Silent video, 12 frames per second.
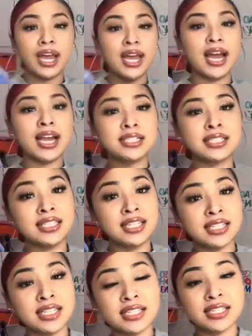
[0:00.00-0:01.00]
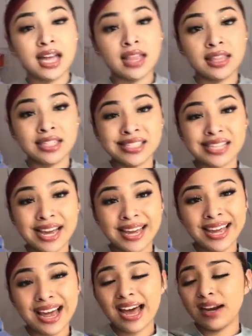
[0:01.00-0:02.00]
guys, this is the second
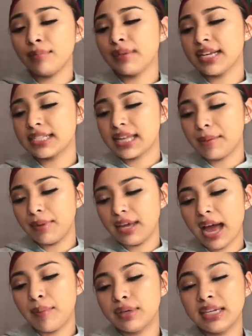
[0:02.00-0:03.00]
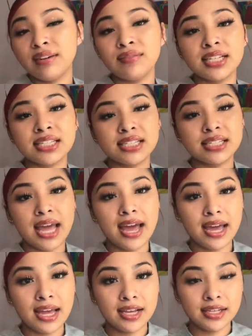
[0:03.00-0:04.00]
item they sent me. I believe this is
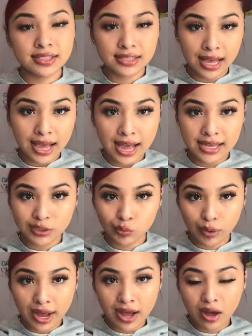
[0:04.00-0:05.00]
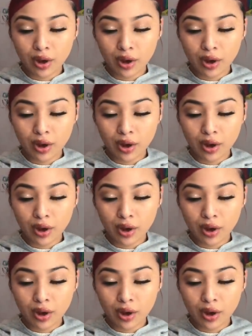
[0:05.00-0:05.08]
a set as well.